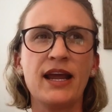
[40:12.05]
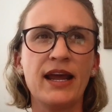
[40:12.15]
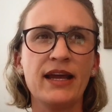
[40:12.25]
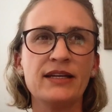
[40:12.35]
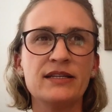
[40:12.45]

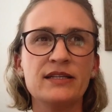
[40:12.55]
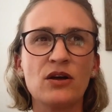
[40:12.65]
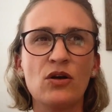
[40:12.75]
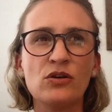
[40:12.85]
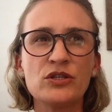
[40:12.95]

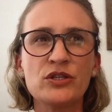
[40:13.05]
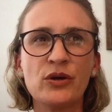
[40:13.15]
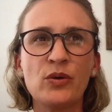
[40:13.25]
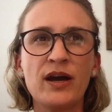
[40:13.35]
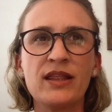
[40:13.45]
And
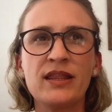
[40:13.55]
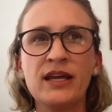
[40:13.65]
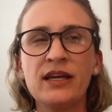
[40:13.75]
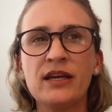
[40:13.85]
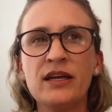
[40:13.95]
also, I
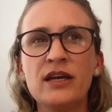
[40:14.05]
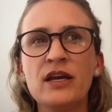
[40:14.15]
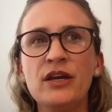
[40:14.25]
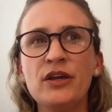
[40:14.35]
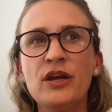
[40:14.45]
think,
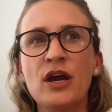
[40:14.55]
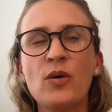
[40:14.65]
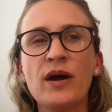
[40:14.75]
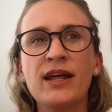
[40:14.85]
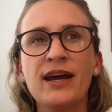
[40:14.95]

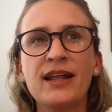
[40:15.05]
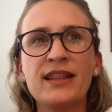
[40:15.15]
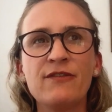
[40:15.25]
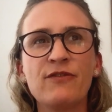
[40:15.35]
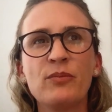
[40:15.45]
I
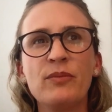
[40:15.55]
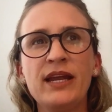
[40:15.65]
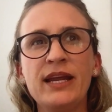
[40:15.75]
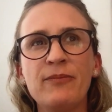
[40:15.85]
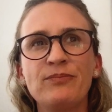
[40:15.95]
think for
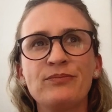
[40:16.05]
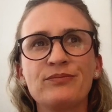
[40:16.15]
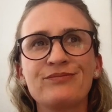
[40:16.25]
me,